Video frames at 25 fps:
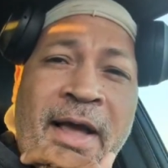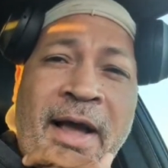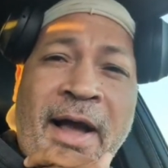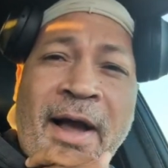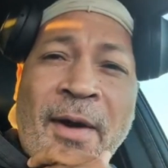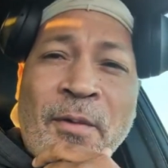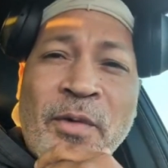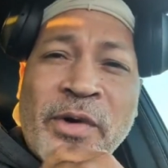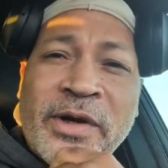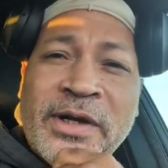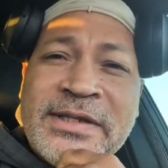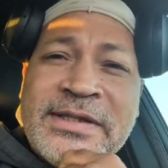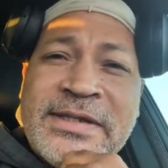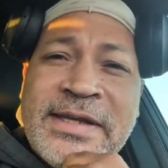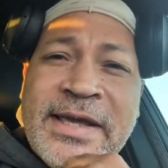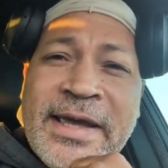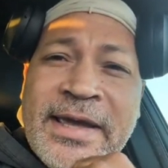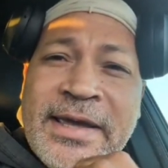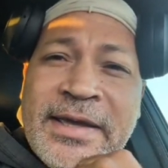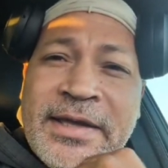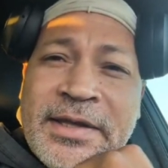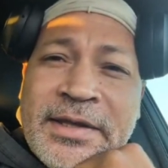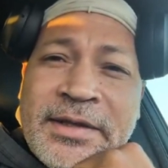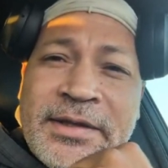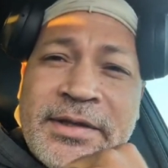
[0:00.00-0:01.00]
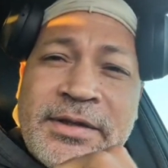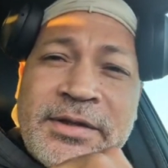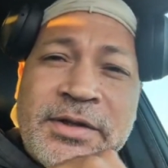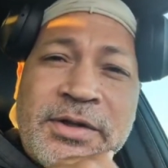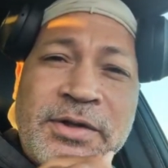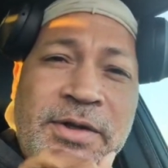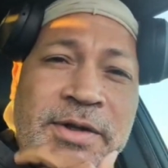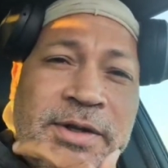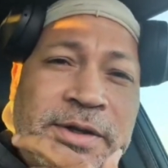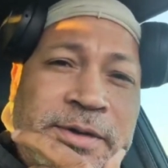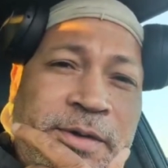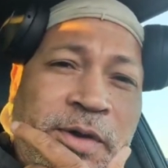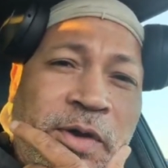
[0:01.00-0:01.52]
I want to say
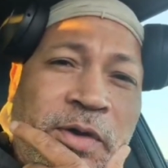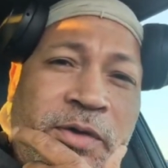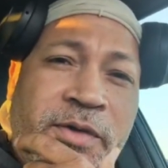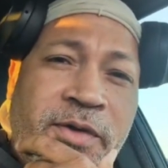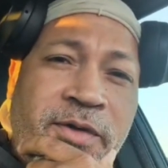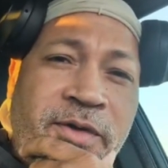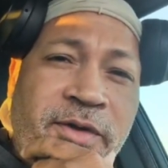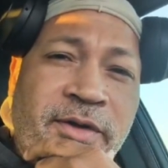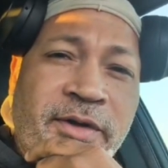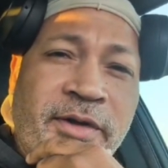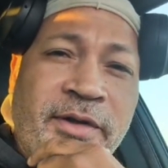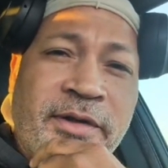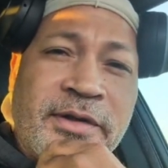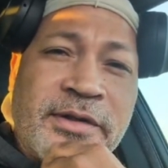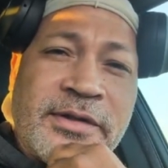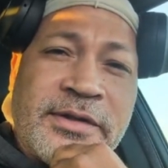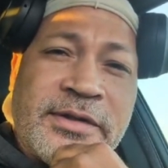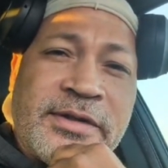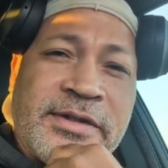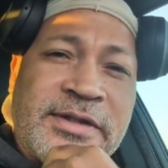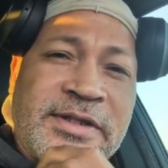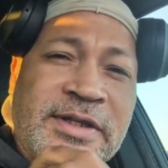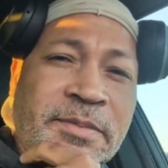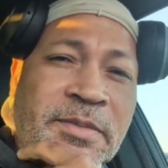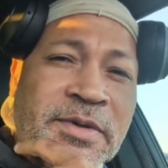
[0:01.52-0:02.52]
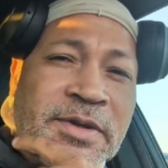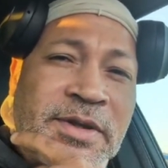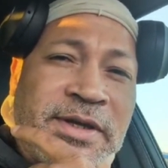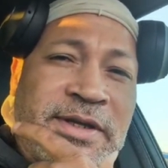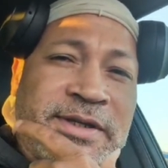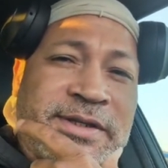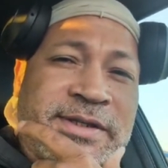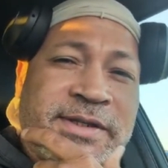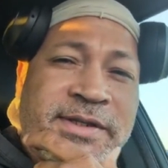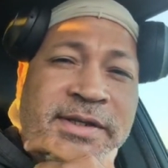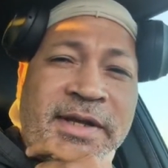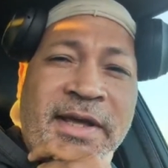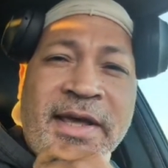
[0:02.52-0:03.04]
uh, some of
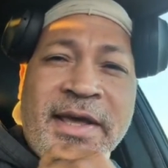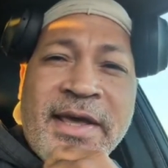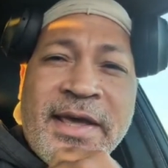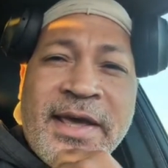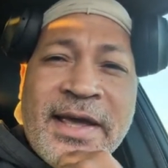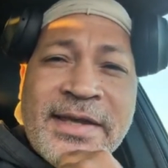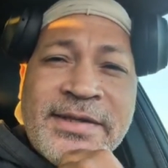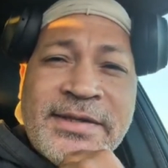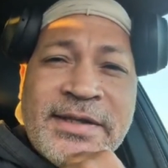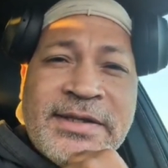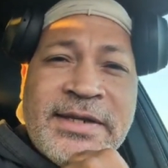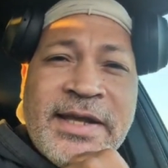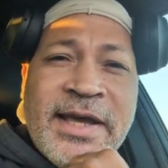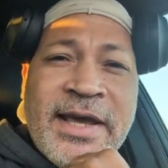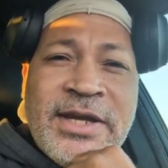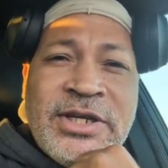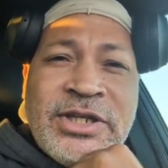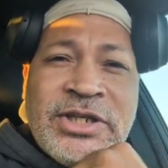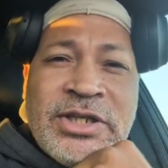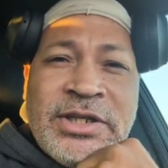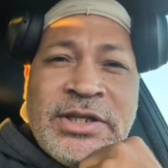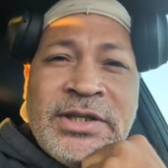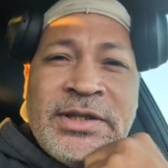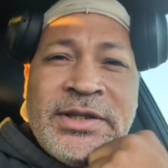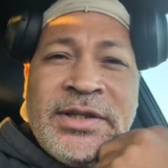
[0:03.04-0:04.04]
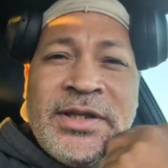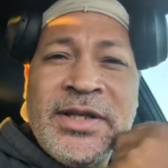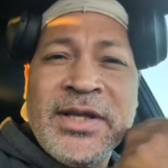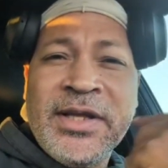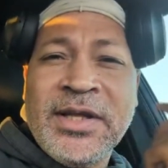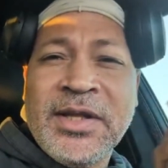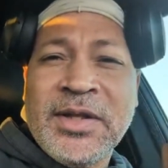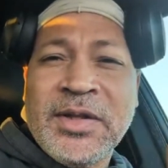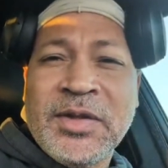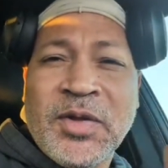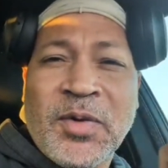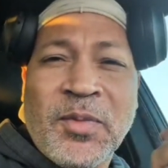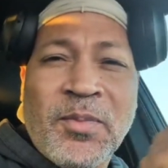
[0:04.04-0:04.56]
this hesitation,
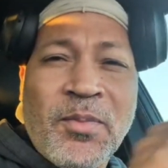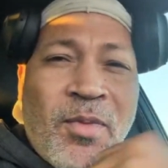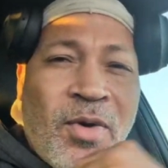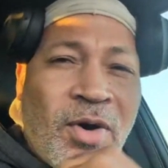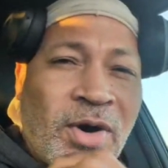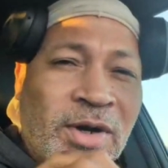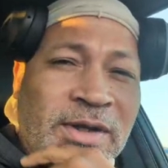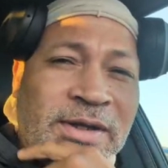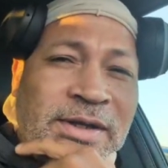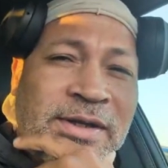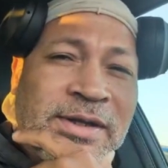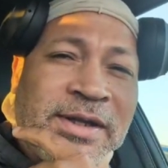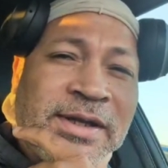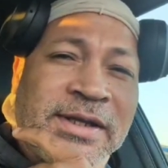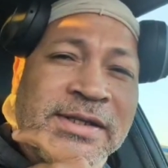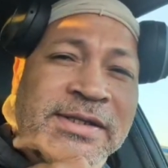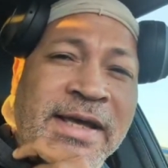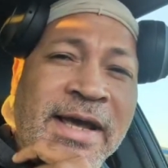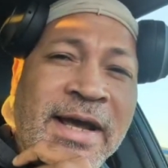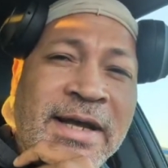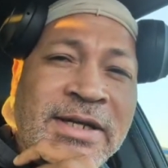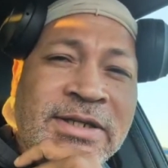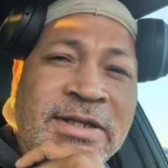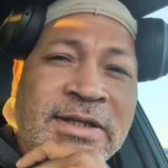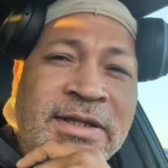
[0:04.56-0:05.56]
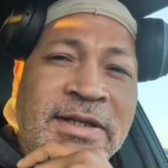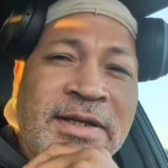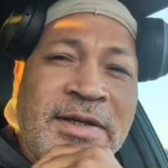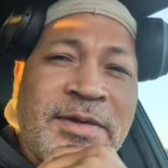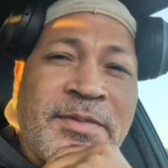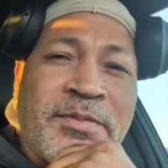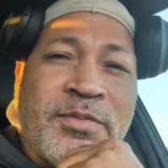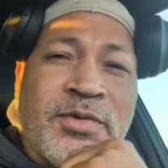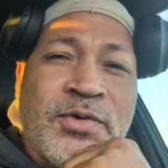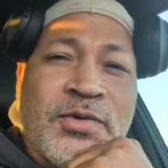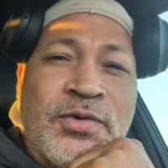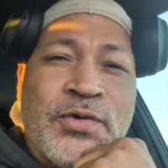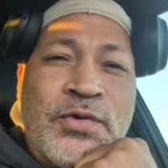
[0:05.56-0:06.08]
the market has actually
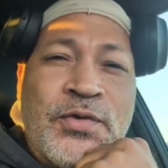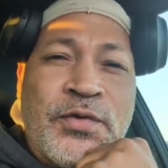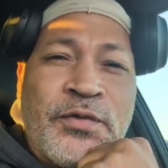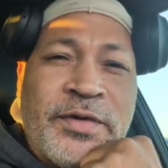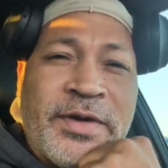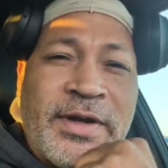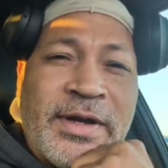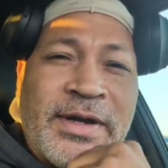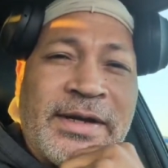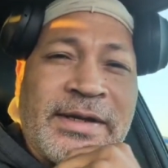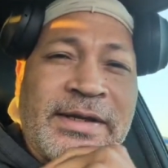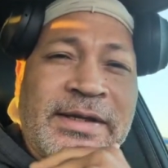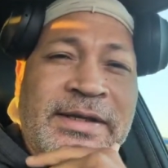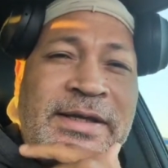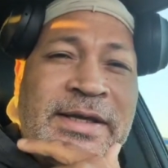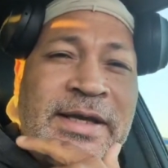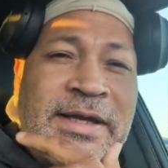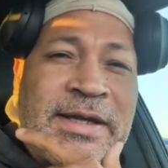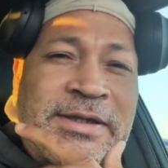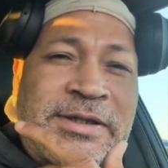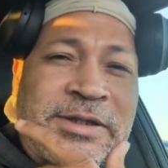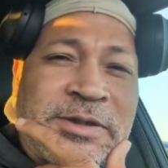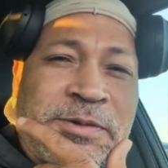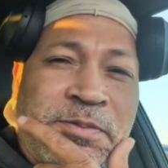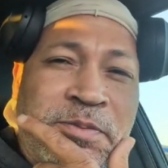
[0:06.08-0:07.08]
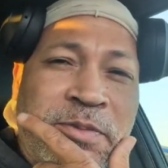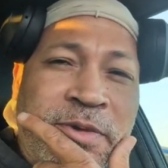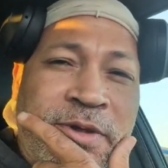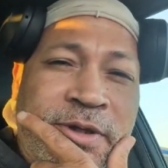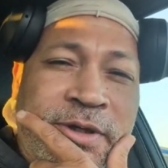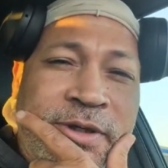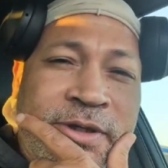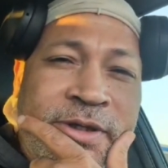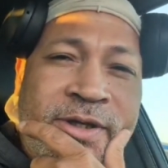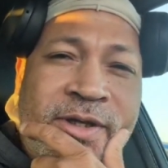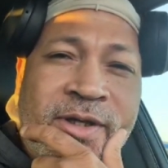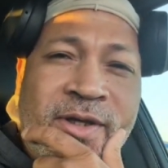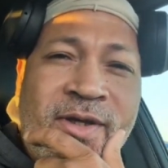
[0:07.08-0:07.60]
moved against
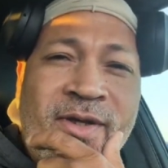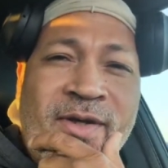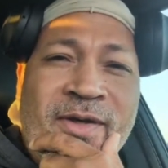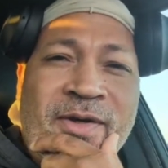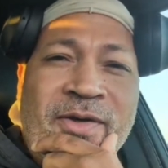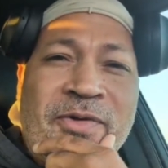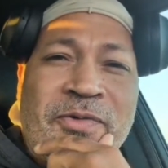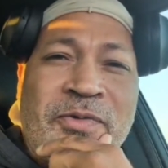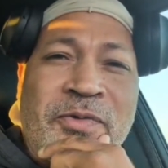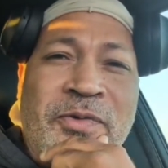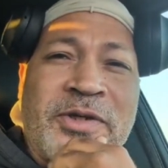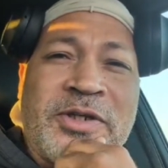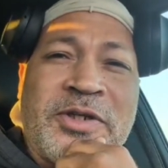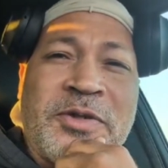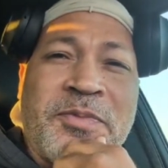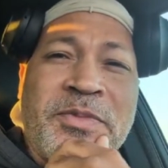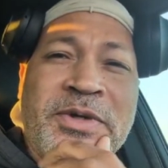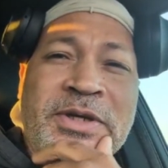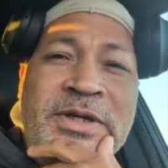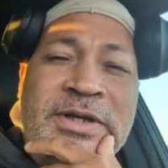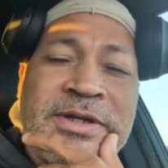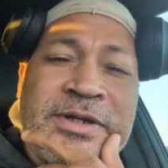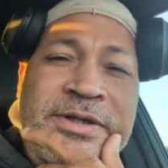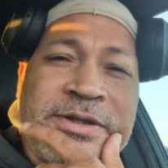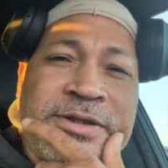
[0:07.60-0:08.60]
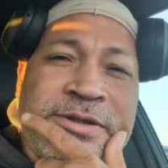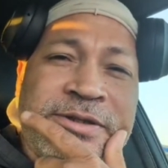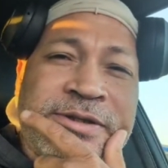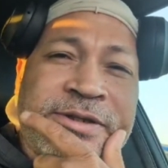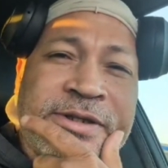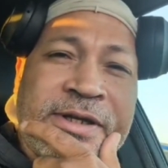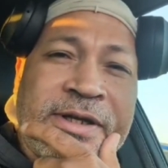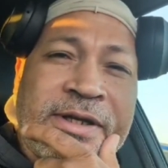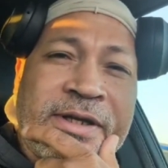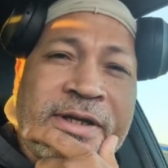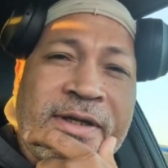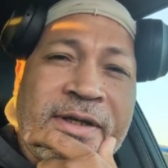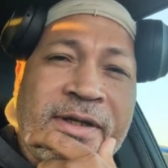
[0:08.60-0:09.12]
me, which means
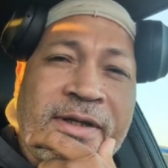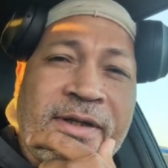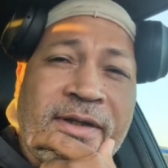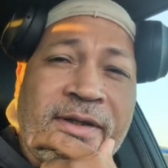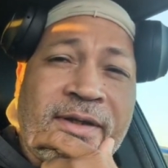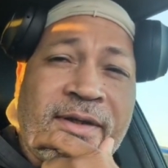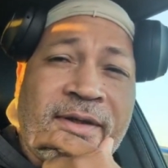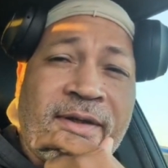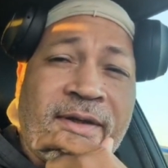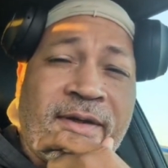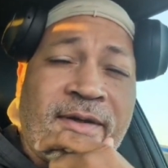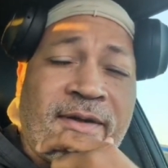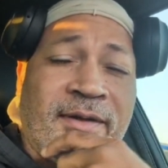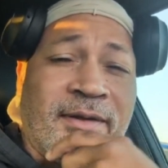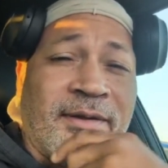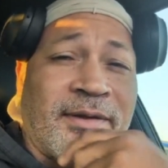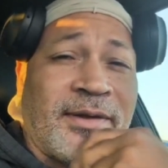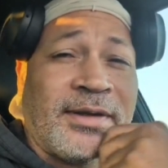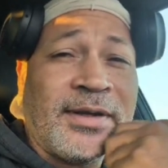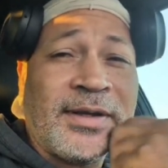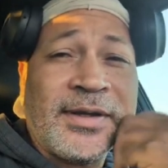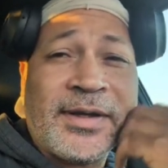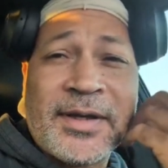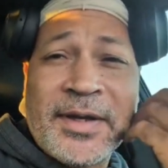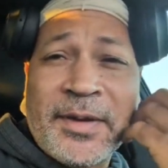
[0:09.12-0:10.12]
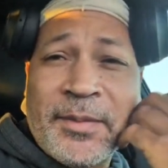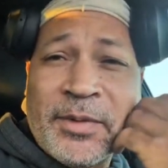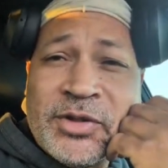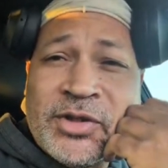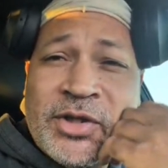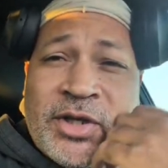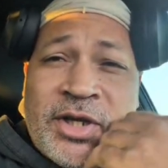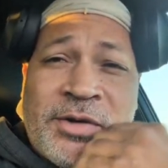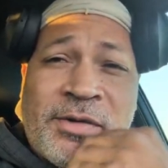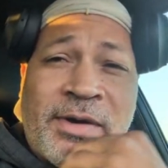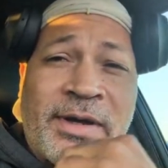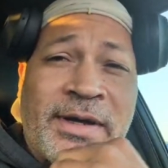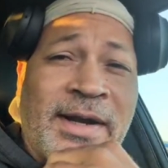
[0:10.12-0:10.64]
uh, I'm going to
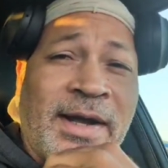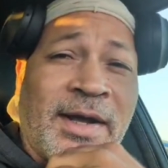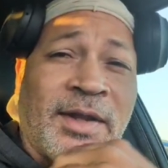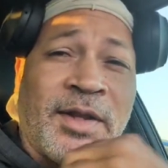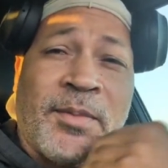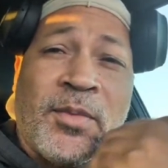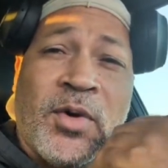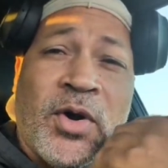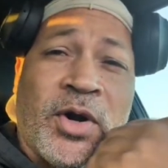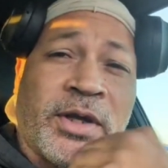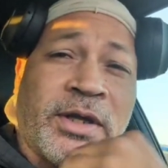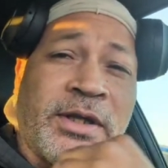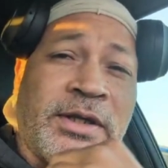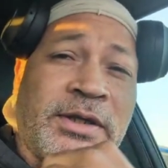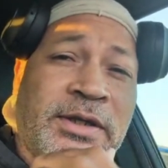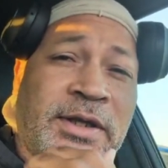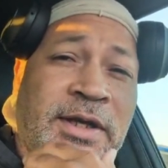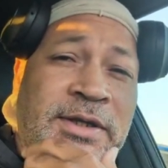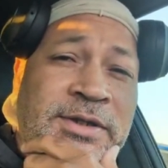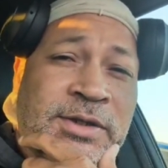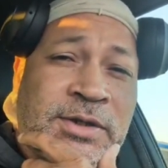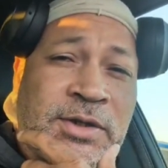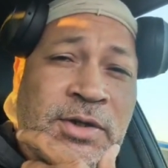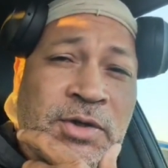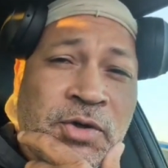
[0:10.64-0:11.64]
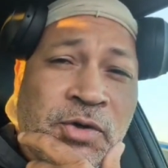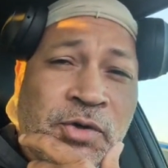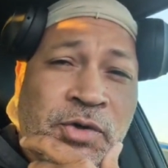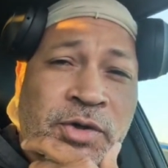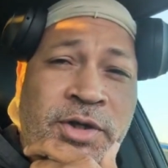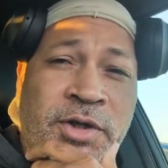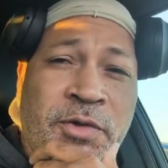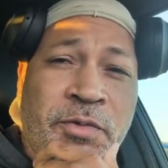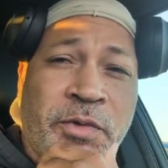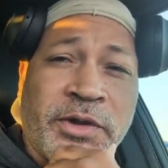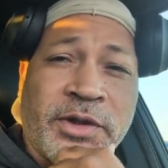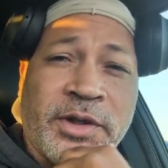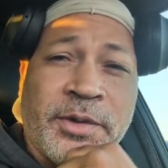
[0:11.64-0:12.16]
tell you right now, the market doesn't
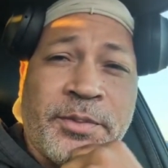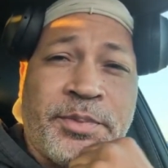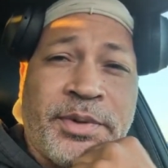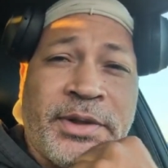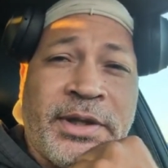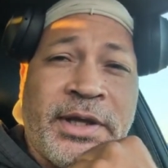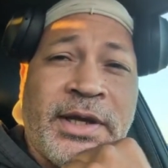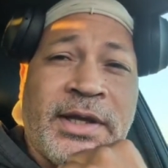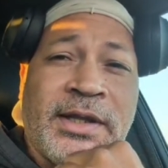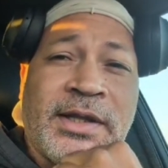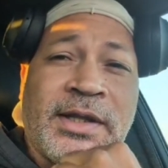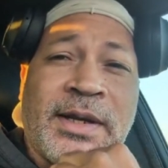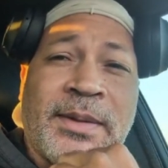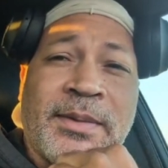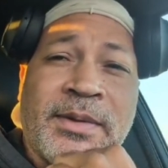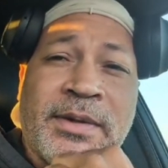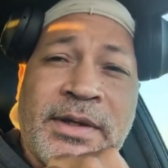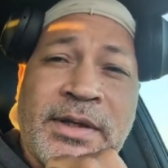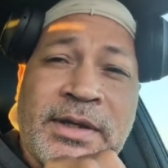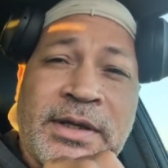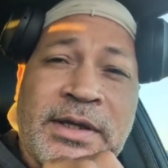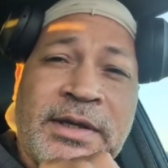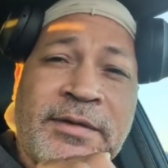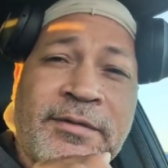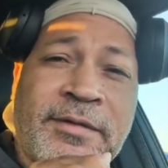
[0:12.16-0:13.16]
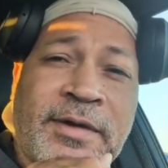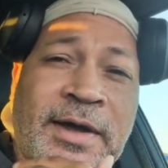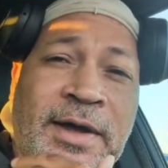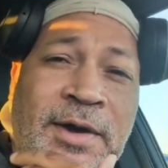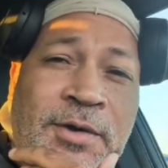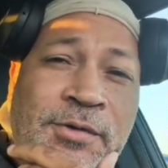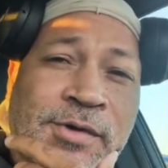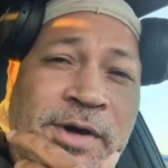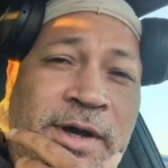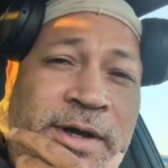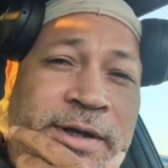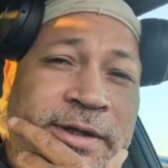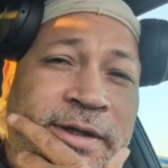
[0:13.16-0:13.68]
agree with the play that I'm going to give out
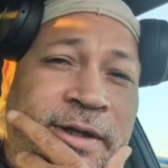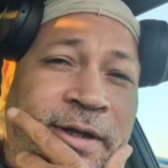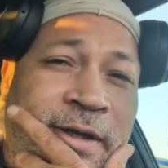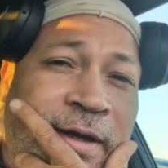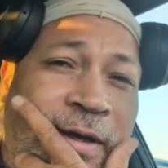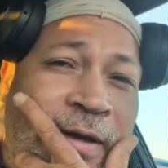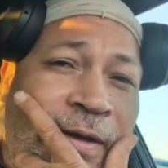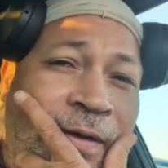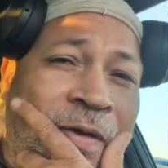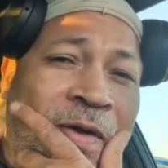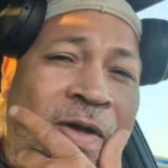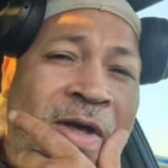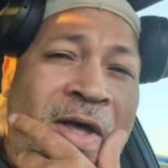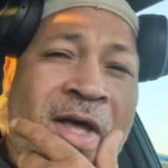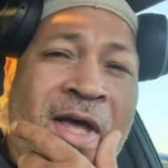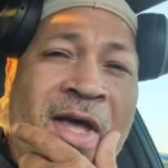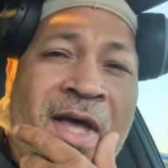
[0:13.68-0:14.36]
right now.